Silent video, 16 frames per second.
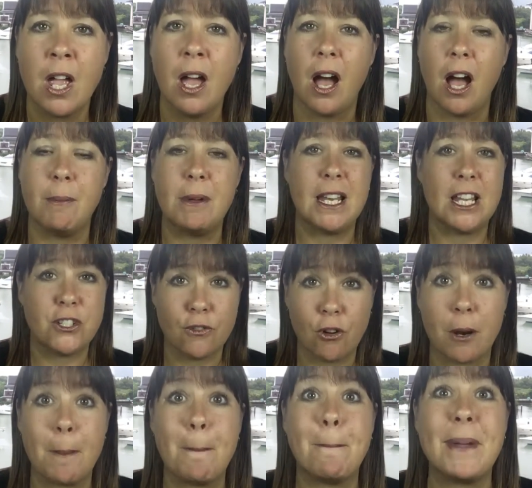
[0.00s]
unless you've
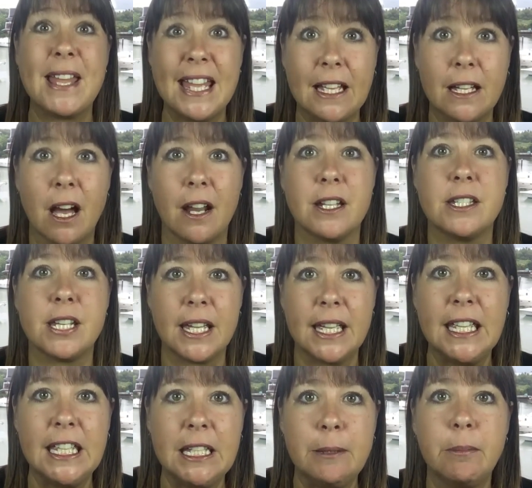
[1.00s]
got a big kind of
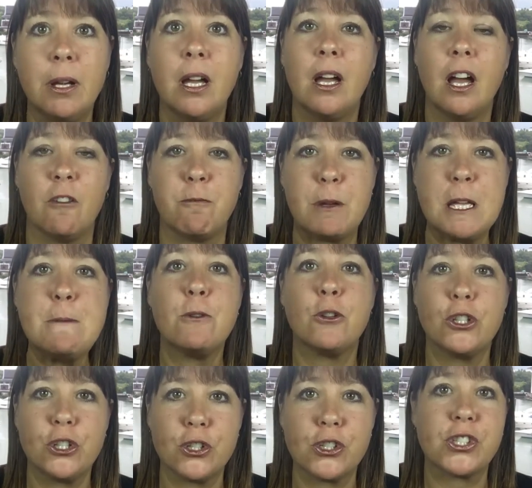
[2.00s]
team of people
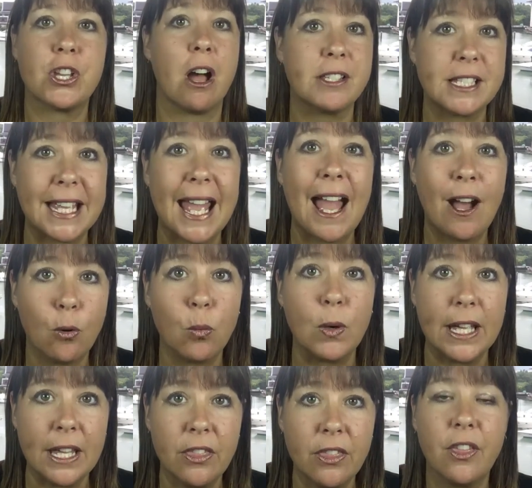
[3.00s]
that you're starting out
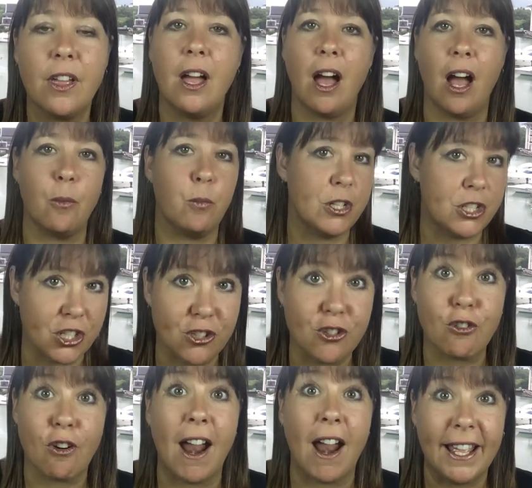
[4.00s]
with, which is
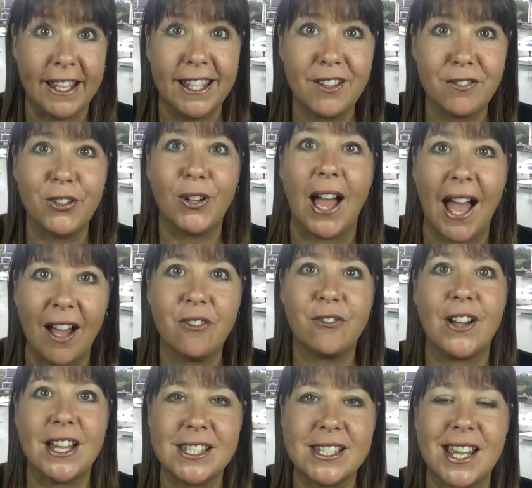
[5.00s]
great. If you have,
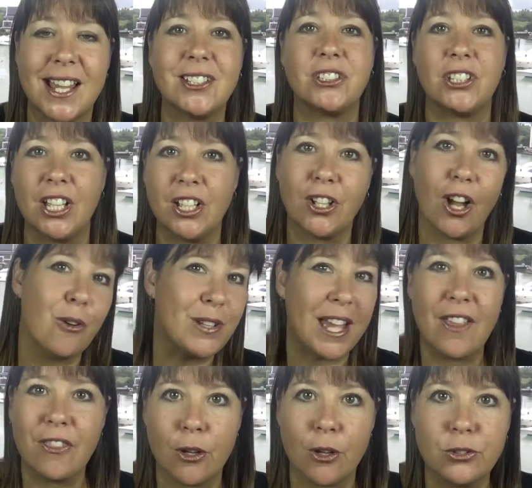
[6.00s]
fantastic, go
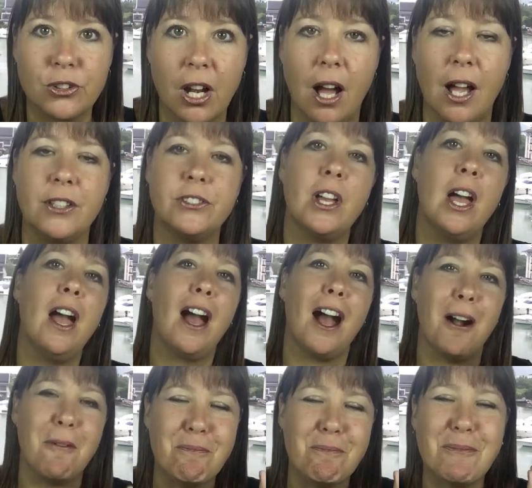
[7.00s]
get those clients,
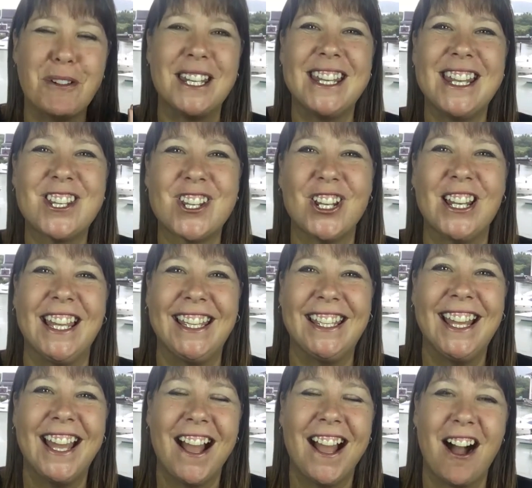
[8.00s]
but
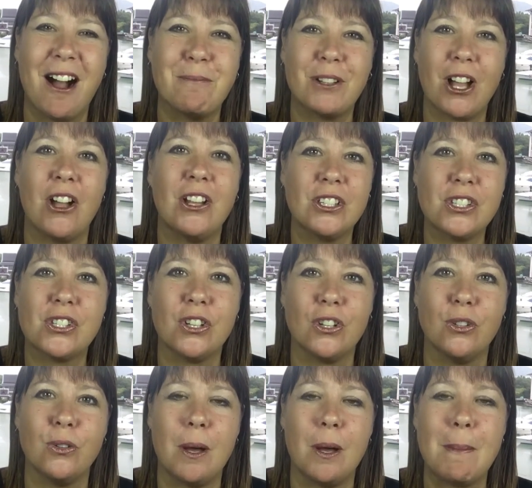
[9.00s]
initially I'm going
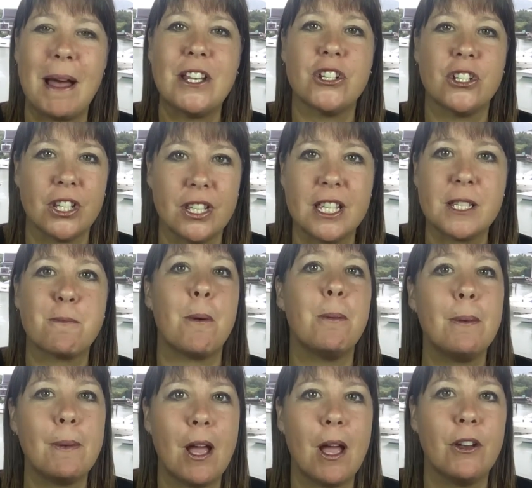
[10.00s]
to imagine that there's
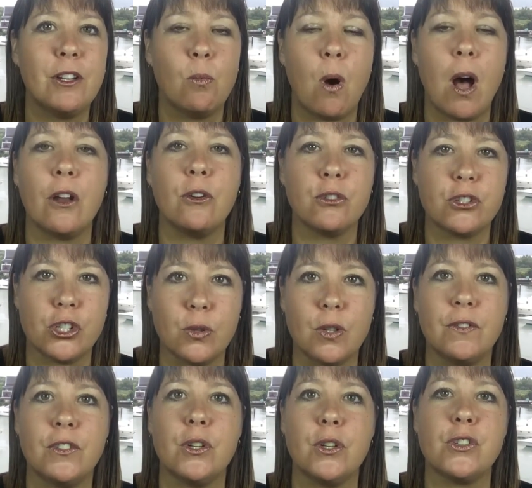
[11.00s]
probably only one or two
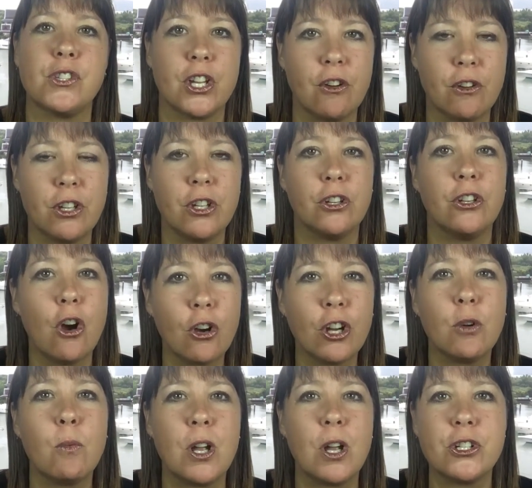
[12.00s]
of you, so you're not
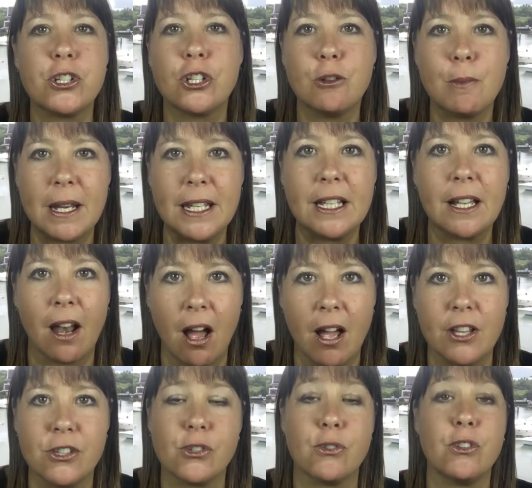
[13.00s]
going to want too many
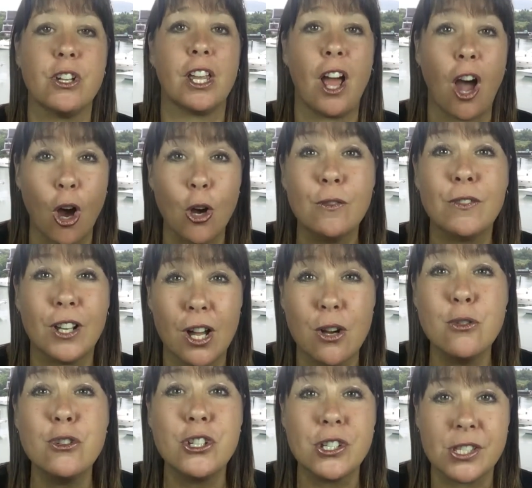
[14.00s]
clients or you're going to
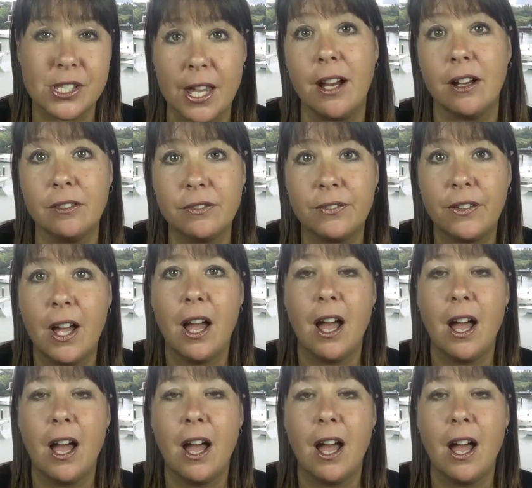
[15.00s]
overload yourself.